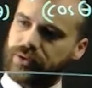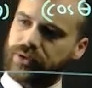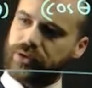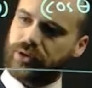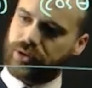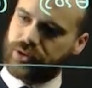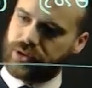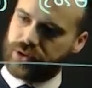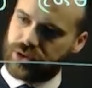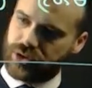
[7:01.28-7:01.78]

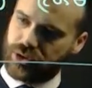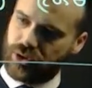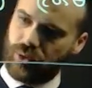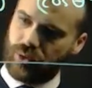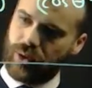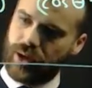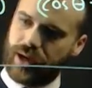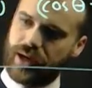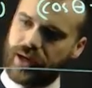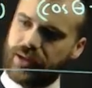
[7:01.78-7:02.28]
cos
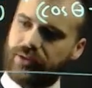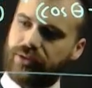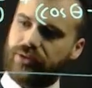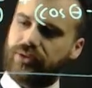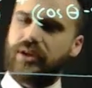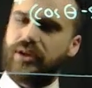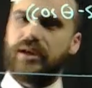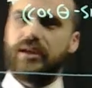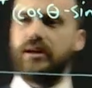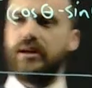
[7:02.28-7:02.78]
squared
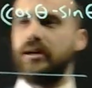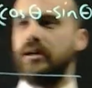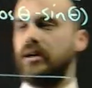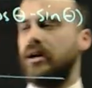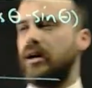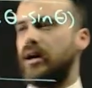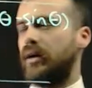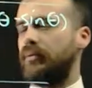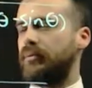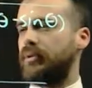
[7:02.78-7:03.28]
theta.
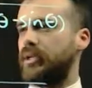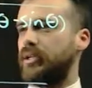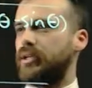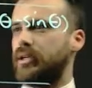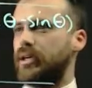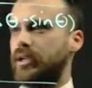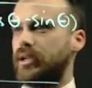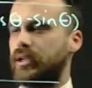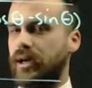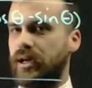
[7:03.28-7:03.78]
I'm going to
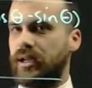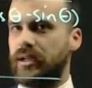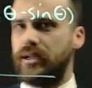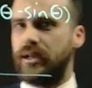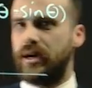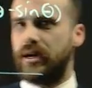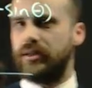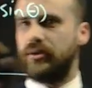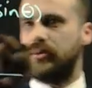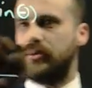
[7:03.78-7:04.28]
get
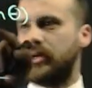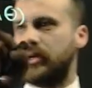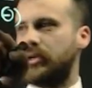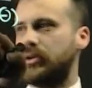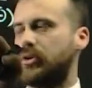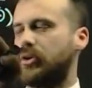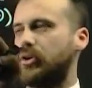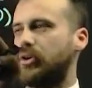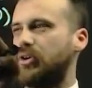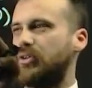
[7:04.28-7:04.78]
another one
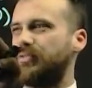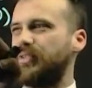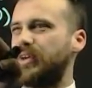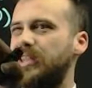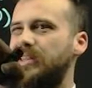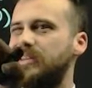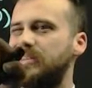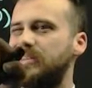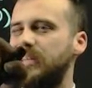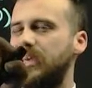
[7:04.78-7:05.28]
of
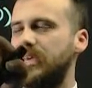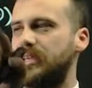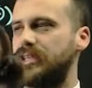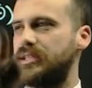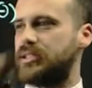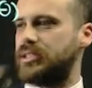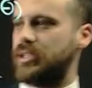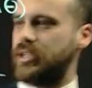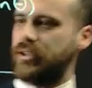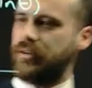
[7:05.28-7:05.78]

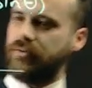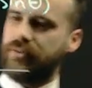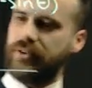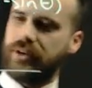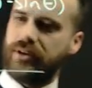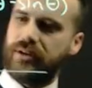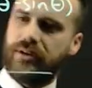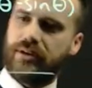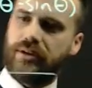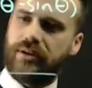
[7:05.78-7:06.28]
negative
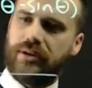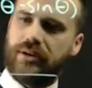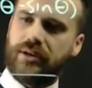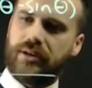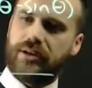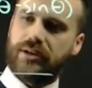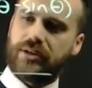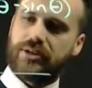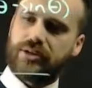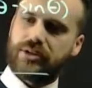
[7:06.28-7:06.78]

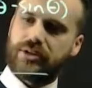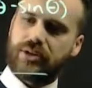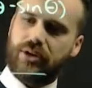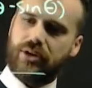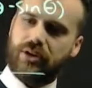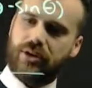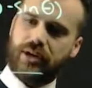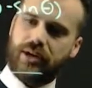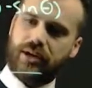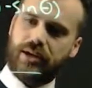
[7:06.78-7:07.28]

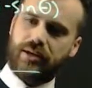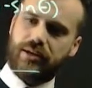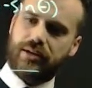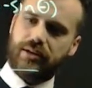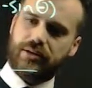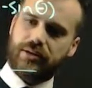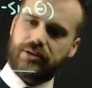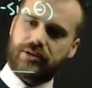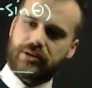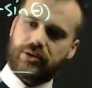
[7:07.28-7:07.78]
sine
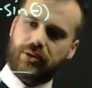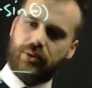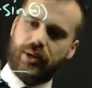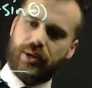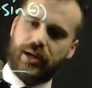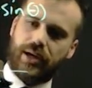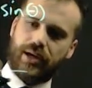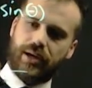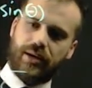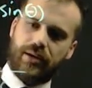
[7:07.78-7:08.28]

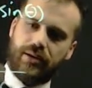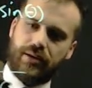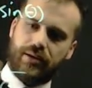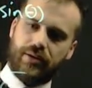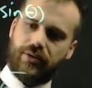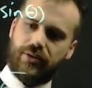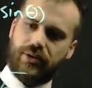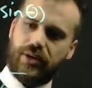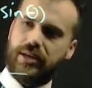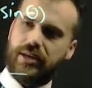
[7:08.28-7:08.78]
squared
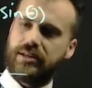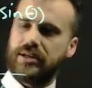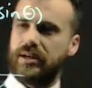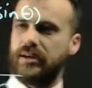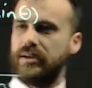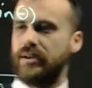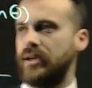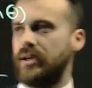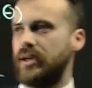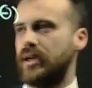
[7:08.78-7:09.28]
theta.
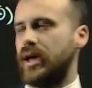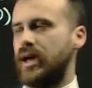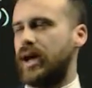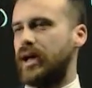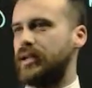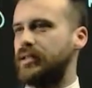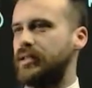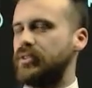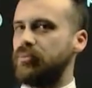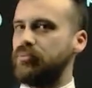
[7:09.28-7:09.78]

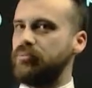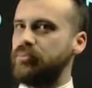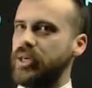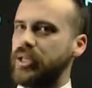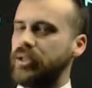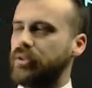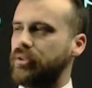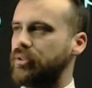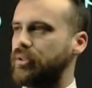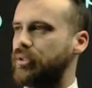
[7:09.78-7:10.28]
And in the
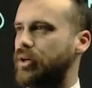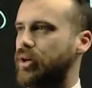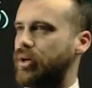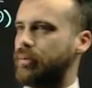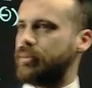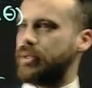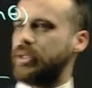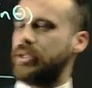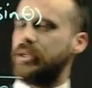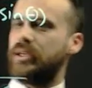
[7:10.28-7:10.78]
middle,
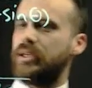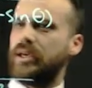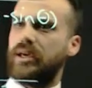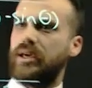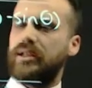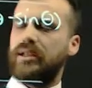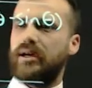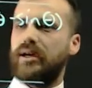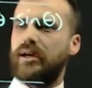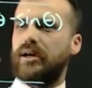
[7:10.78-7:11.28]
I'm going to
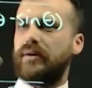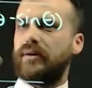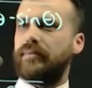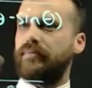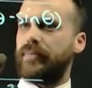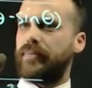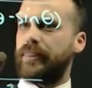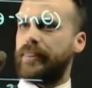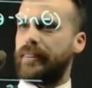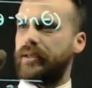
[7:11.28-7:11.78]
get
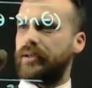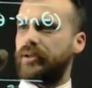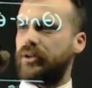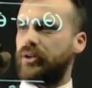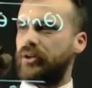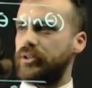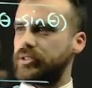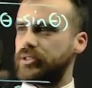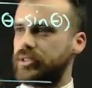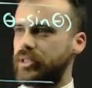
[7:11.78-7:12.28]

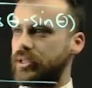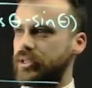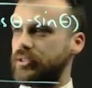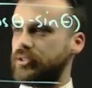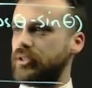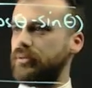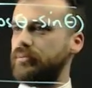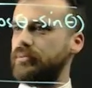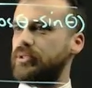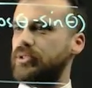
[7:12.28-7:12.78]
cos theta
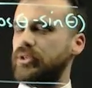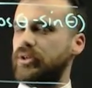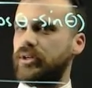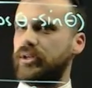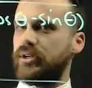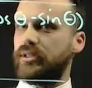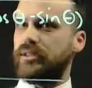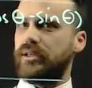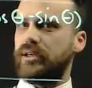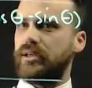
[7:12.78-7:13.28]
times
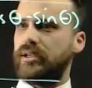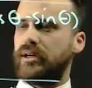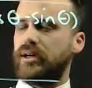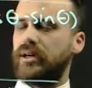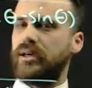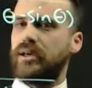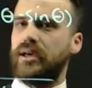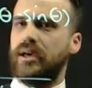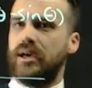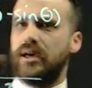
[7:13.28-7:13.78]
sine theta,
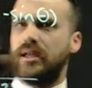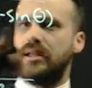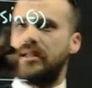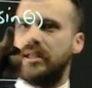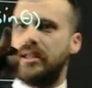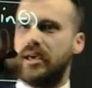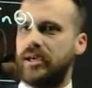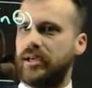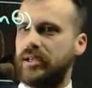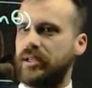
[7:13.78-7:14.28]

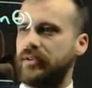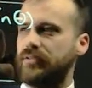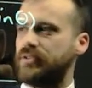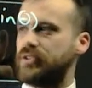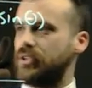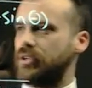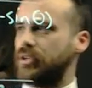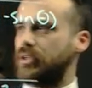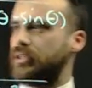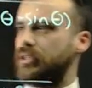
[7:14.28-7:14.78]
negative
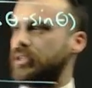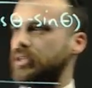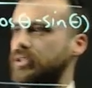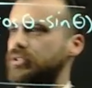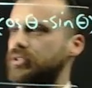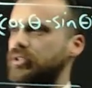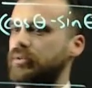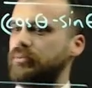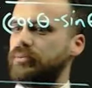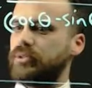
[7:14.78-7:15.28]
sine theta
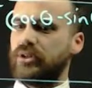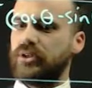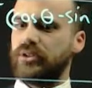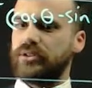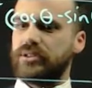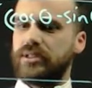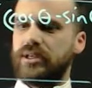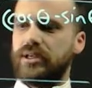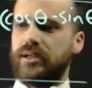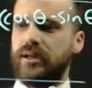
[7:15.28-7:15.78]
times
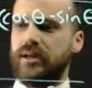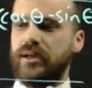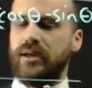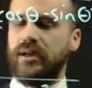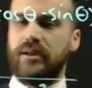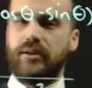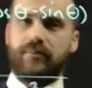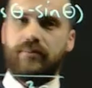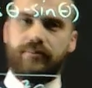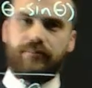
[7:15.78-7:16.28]
cos theta.
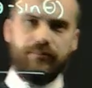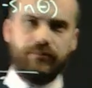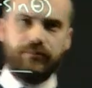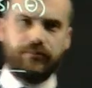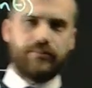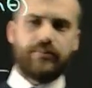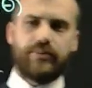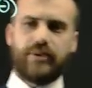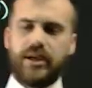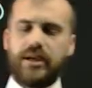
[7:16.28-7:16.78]

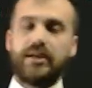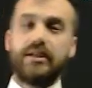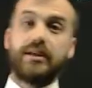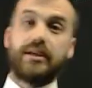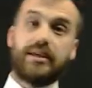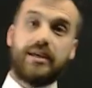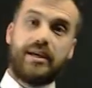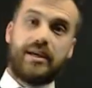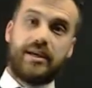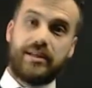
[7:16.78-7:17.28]
They're going
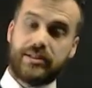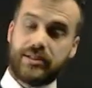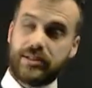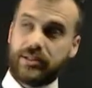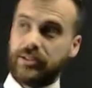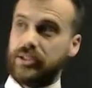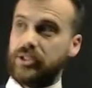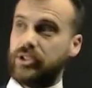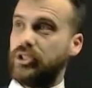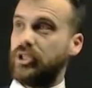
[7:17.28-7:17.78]
to
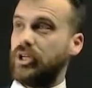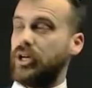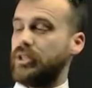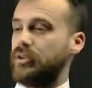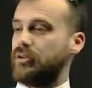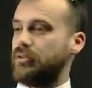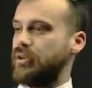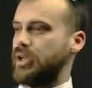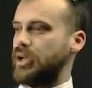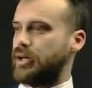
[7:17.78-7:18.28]
cancel each
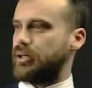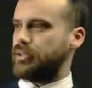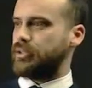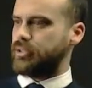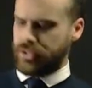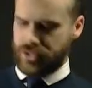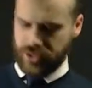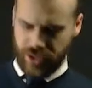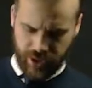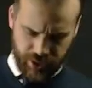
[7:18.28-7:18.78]
other out.
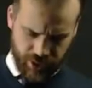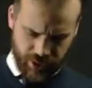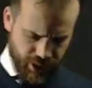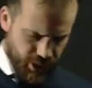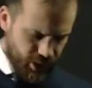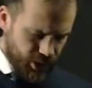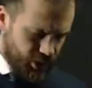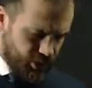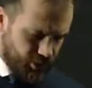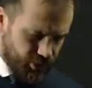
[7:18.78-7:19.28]
So
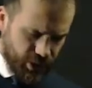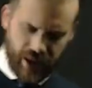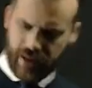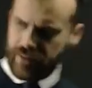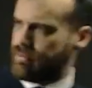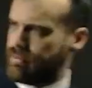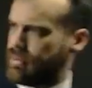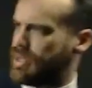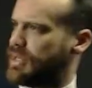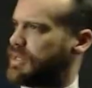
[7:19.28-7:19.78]

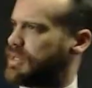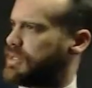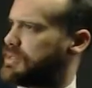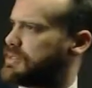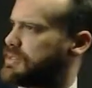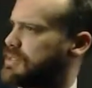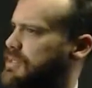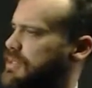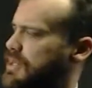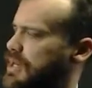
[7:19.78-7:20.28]
that
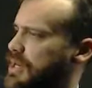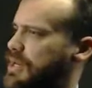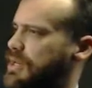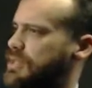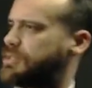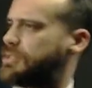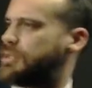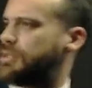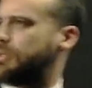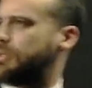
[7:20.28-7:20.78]
means that